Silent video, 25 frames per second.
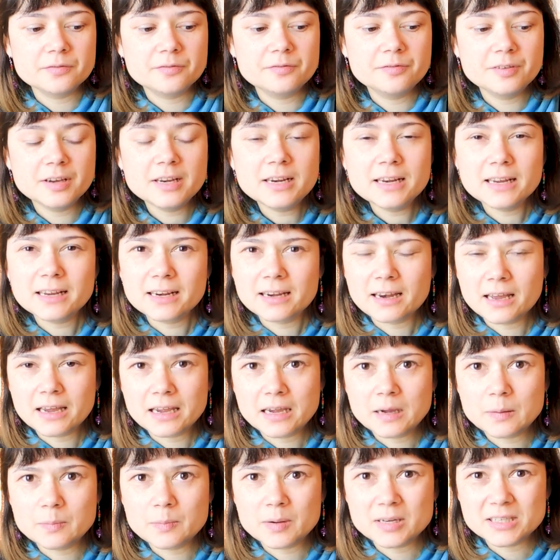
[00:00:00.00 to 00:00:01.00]
feeling
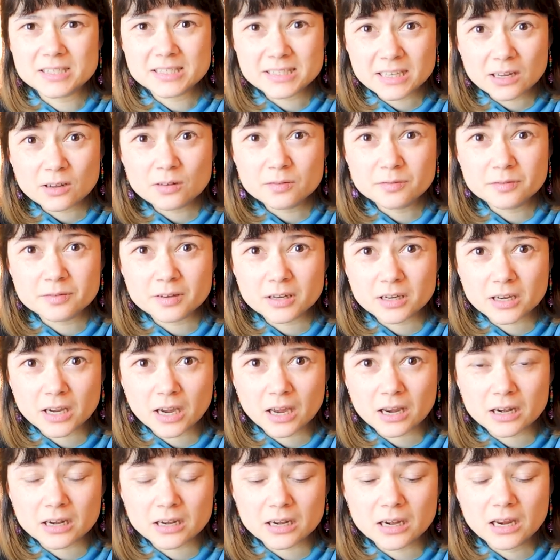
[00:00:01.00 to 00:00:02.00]
like myself
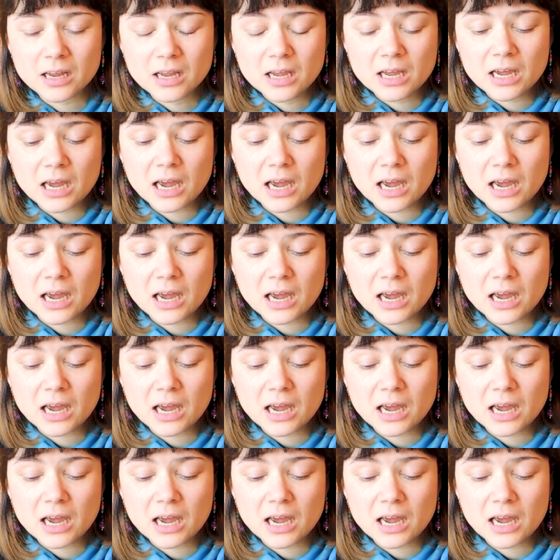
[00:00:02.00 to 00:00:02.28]
again